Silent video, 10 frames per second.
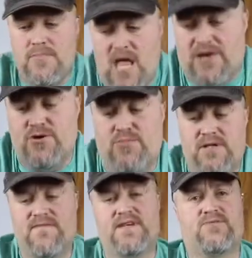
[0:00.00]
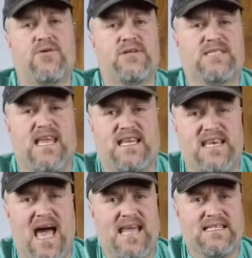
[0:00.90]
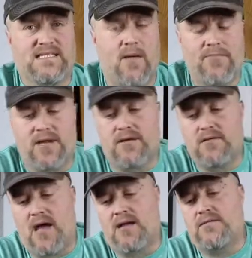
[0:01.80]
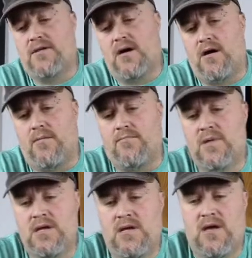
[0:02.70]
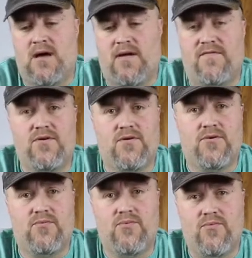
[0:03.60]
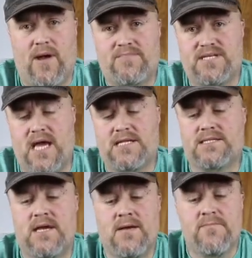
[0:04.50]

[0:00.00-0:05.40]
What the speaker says: I do believe this one is like 9 something on a few of the websites.